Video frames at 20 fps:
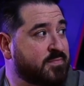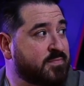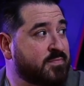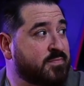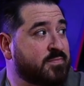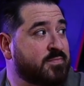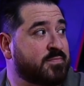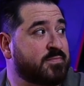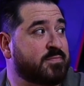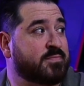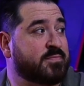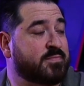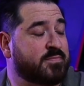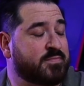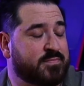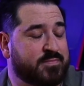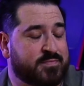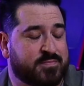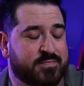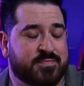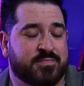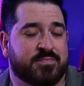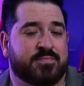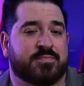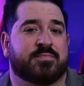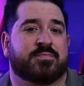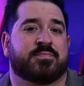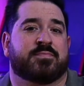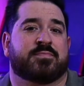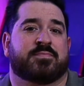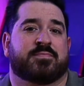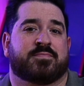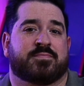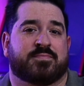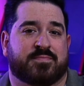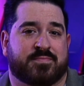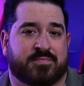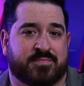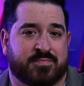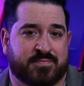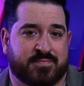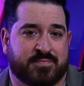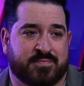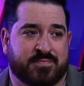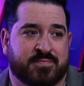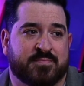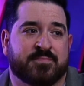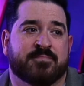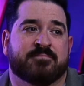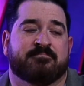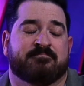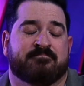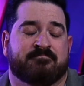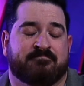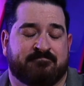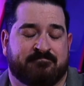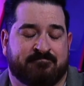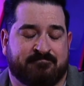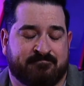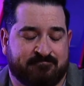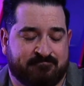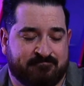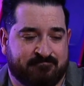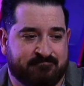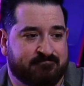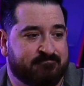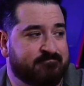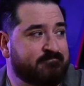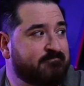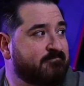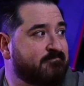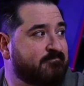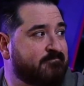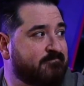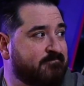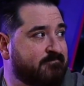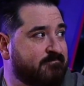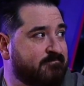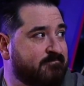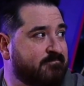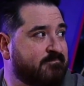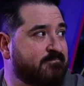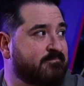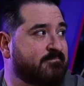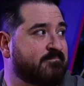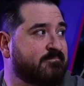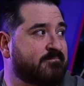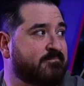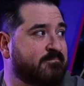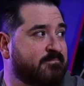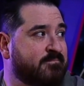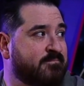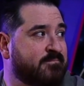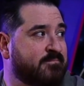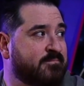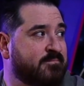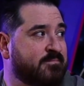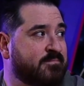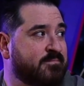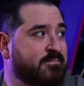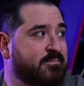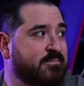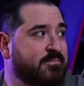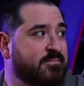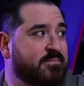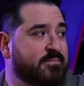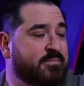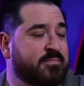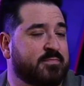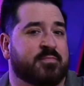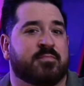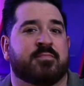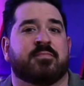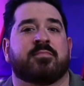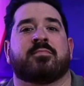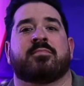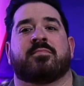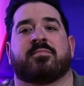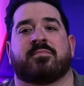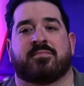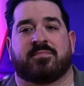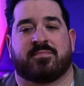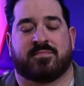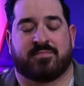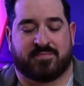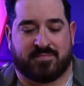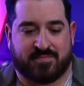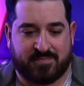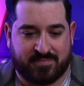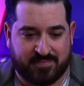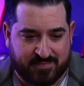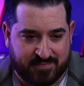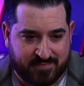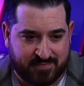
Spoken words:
This person isn't speaking.